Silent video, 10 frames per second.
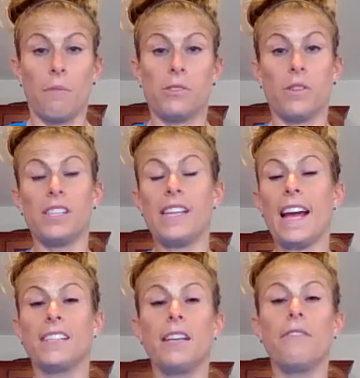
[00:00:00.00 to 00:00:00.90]
So this
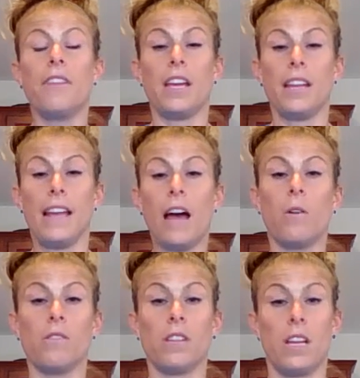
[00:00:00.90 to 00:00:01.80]
activity, not
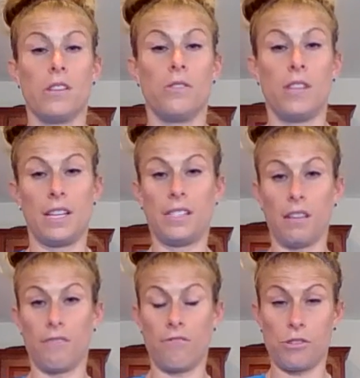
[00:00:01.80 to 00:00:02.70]
only do they
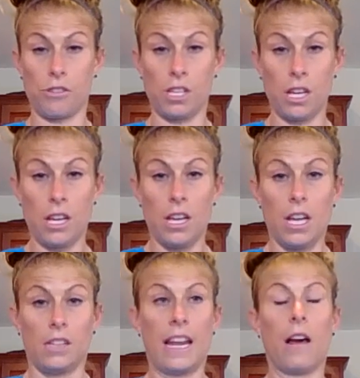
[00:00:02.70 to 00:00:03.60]
see it visually,
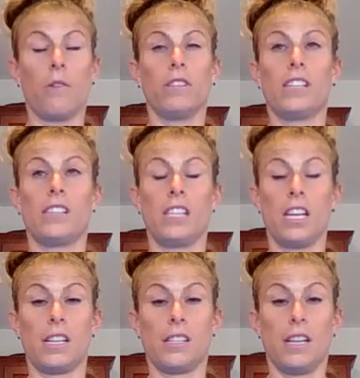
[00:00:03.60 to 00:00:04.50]
they not only see
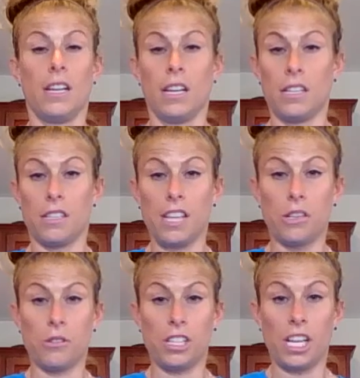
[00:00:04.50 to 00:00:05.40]
it
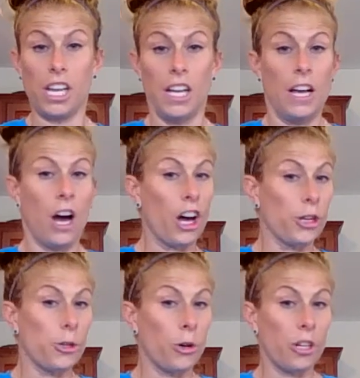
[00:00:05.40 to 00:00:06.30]
intellectually,
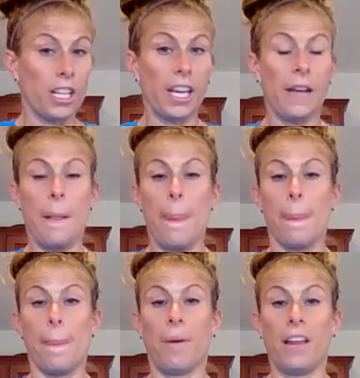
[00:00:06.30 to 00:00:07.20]
auditorily,
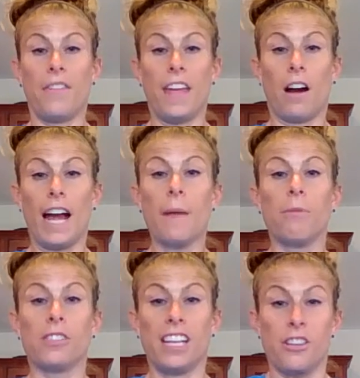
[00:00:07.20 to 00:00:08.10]
but they are
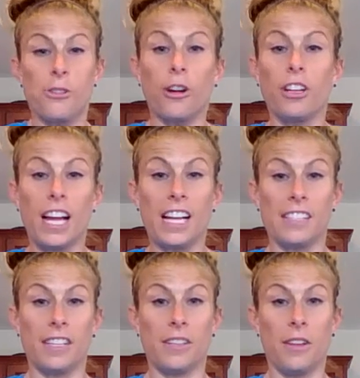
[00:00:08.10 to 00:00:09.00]
able to internalize
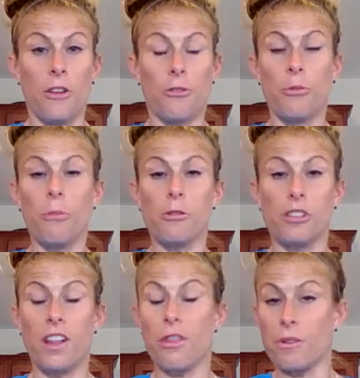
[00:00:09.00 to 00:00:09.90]
it through
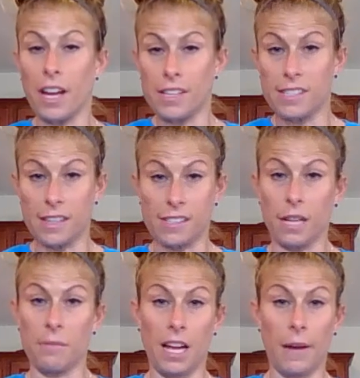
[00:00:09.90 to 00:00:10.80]
motion and through dance at the
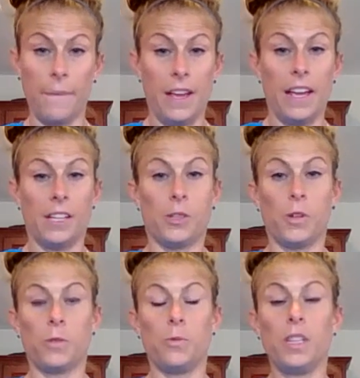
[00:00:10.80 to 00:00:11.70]
same time. So
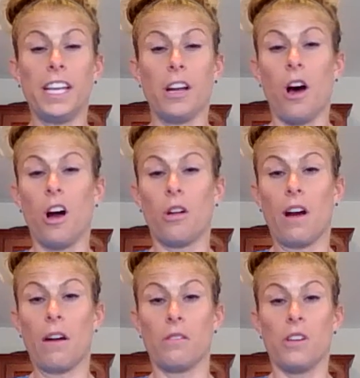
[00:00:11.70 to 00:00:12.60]
it's really an
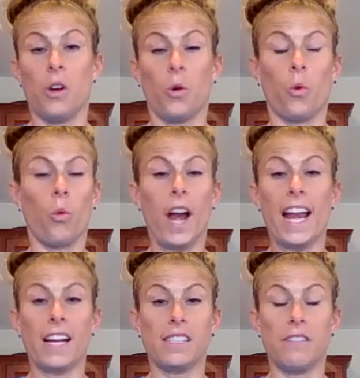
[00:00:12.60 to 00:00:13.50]
all-around
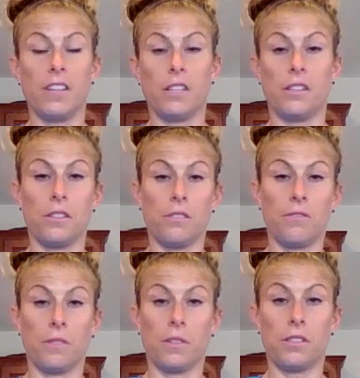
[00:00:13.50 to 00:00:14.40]
great activity to do
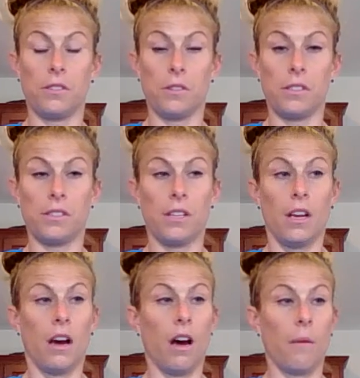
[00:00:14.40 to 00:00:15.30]
with students,
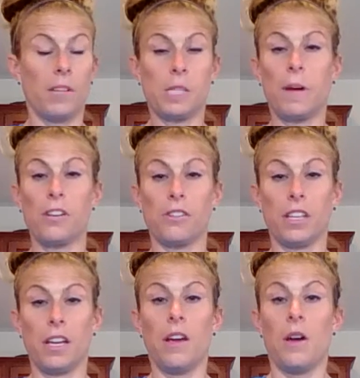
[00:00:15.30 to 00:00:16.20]

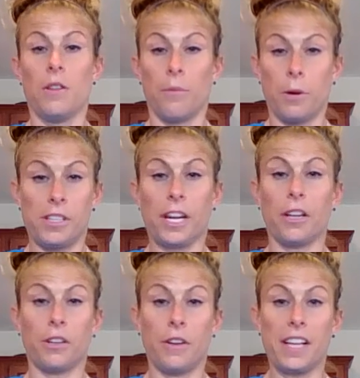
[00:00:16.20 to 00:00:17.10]
especially the
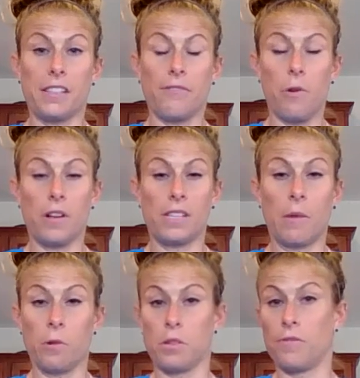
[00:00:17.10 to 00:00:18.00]
particular grades I focus
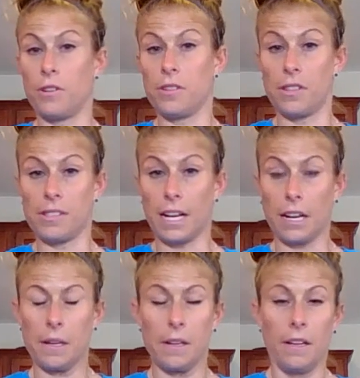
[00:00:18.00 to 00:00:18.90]
on, which is first and
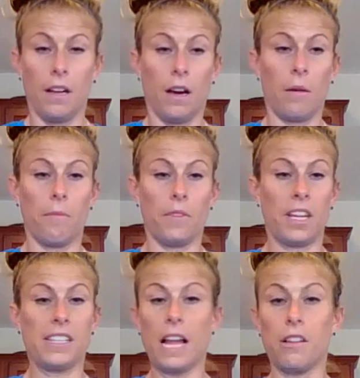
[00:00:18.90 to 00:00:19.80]
second. The
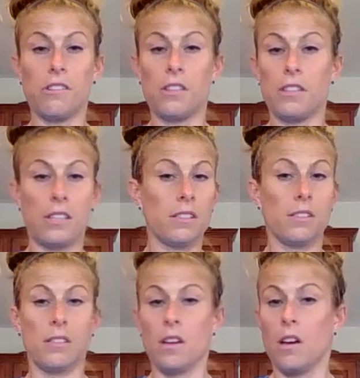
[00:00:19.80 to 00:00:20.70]

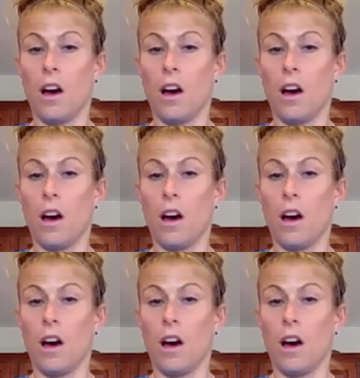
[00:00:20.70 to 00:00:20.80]
intelligences,